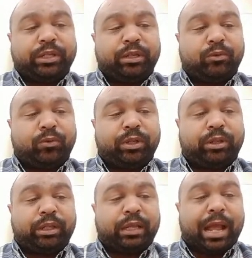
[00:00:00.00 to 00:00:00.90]
with the
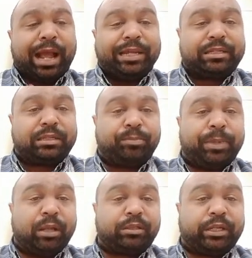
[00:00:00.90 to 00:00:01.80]
ice
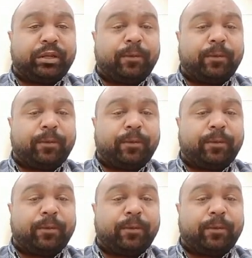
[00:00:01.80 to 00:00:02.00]
melting.